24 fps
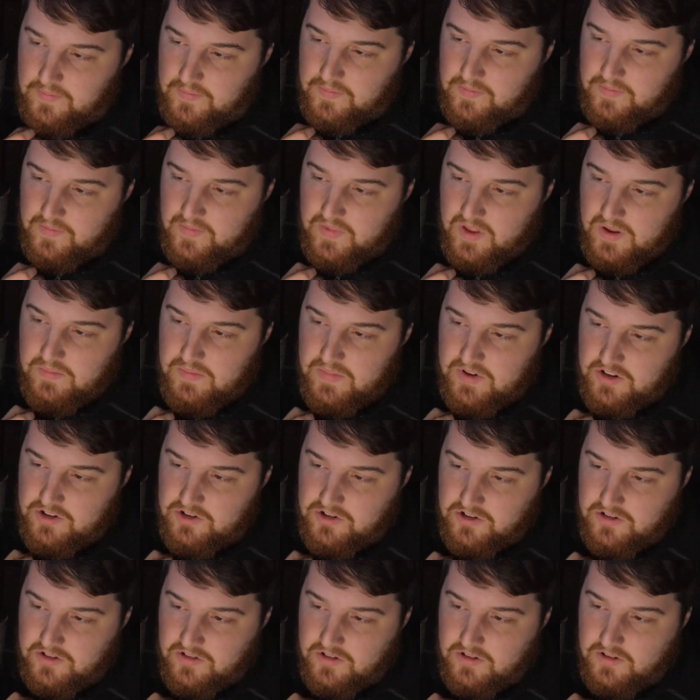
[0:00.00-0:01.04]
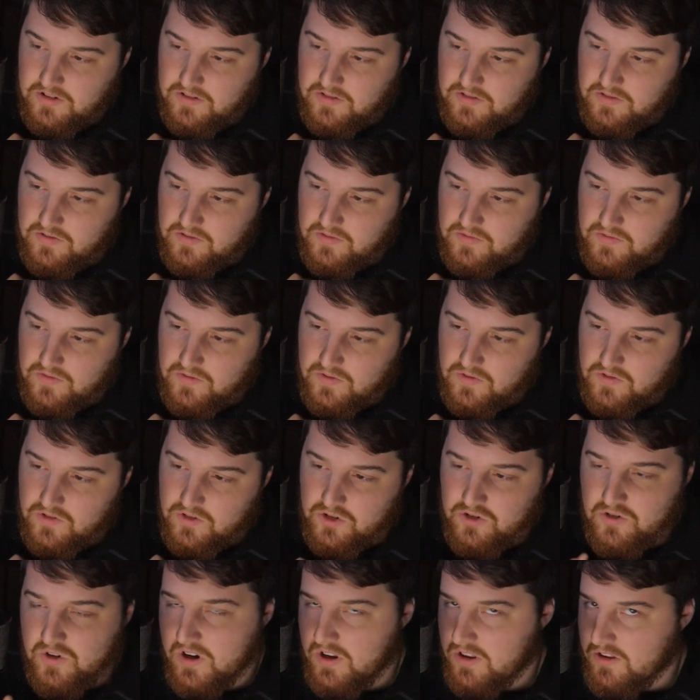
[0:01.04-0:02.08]
They mentioned
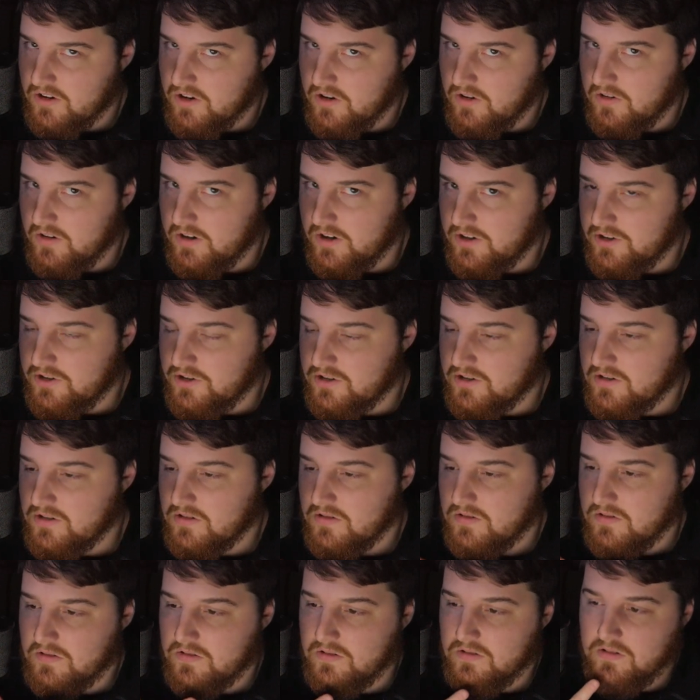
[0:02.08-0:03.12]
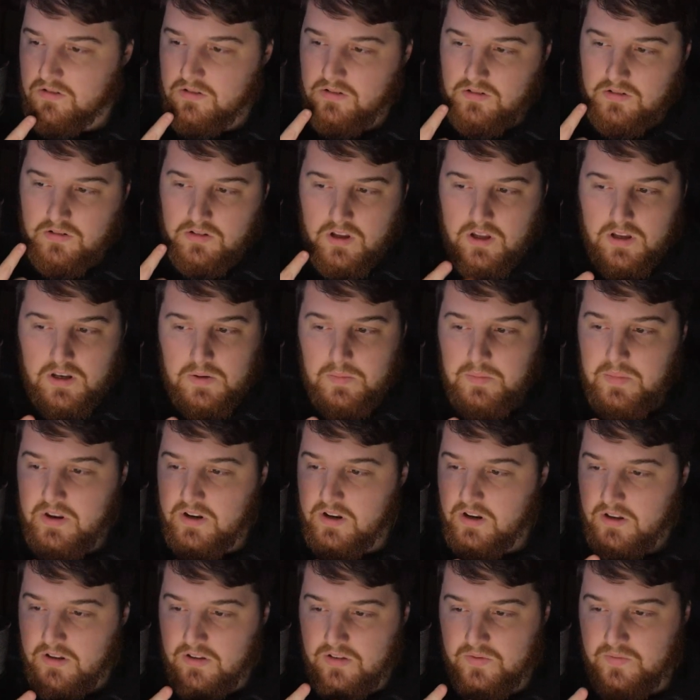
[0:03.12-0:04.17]
strength, courage,
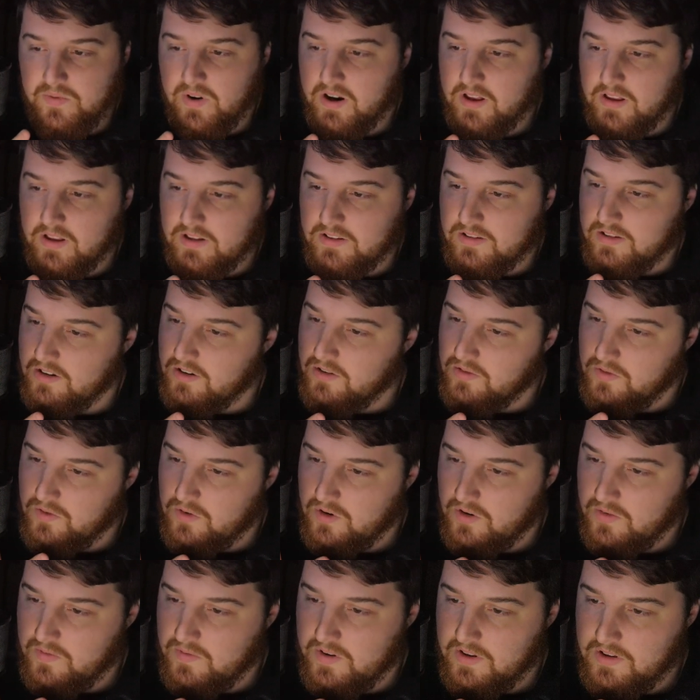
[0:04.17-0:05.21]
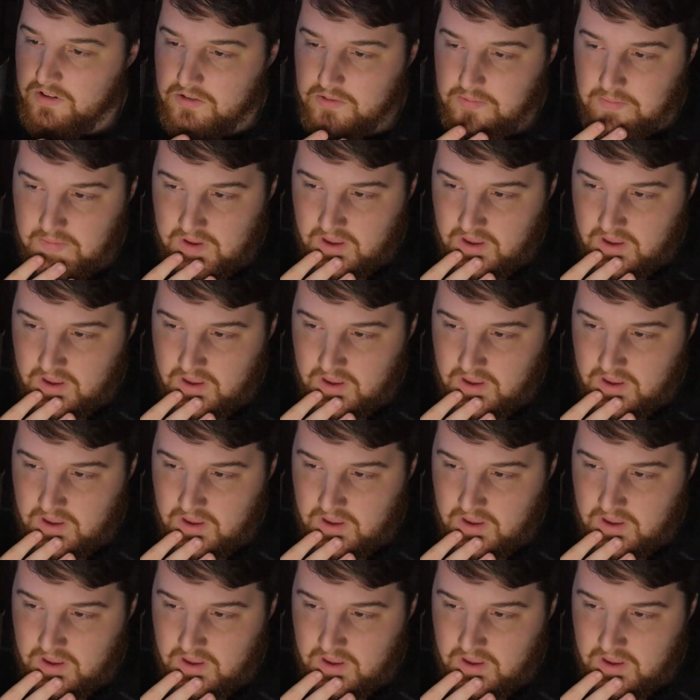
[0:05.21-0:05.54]
independence, violence, and assertiveness.